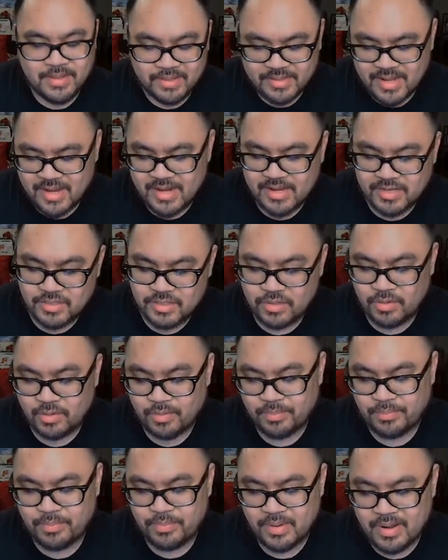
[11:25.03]
that is
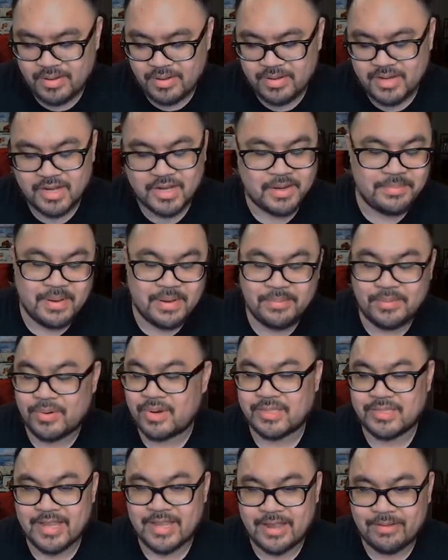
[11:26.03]
you're probably not going to be able
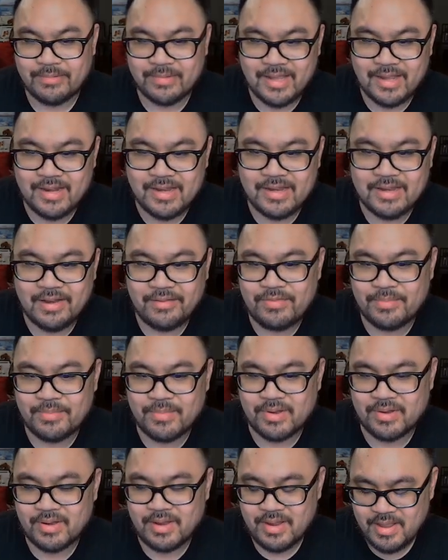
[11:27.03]
to attack with Lady
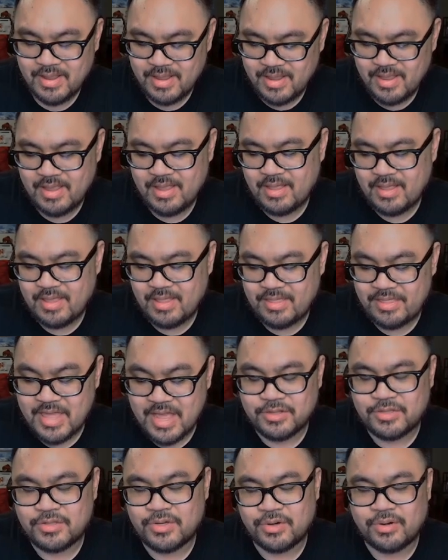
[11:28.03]
Devimon
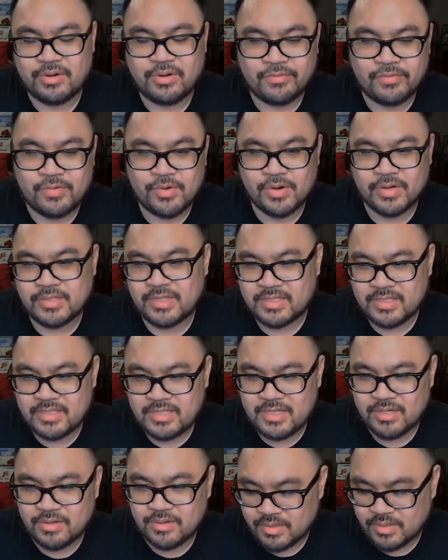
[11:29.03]
that turn. Of course, it's
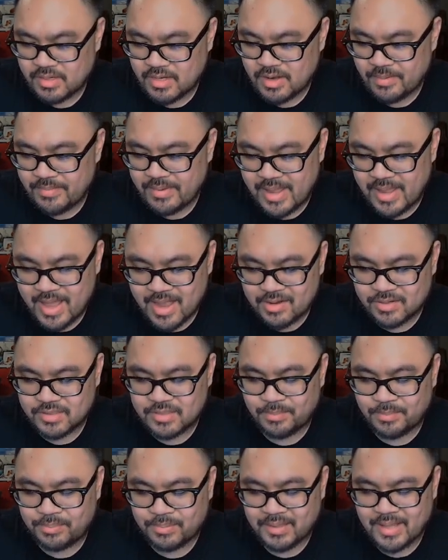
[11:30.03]
still coming out
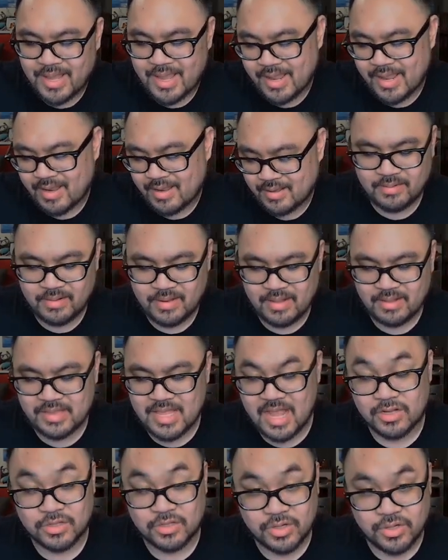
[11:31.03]
to play
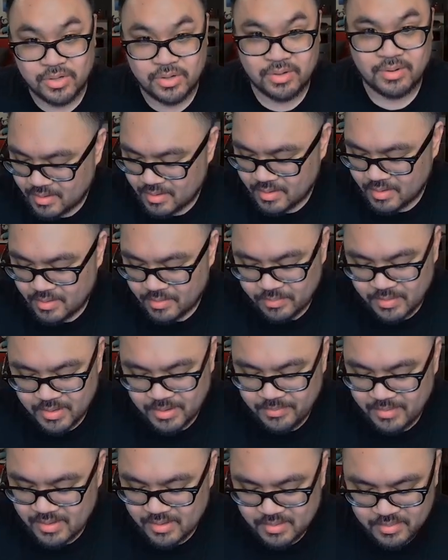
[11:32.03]
that turn. But I
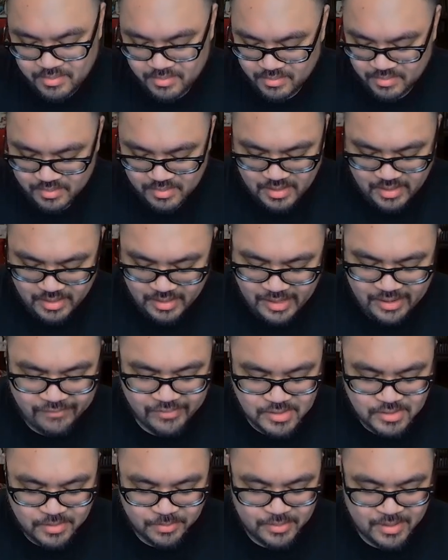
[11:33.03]
mean, it
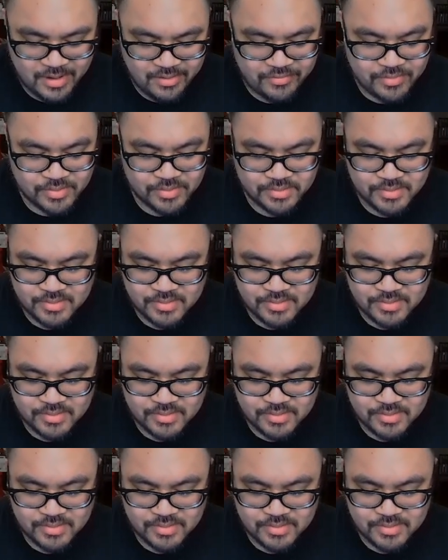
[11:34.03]
evens the playing field.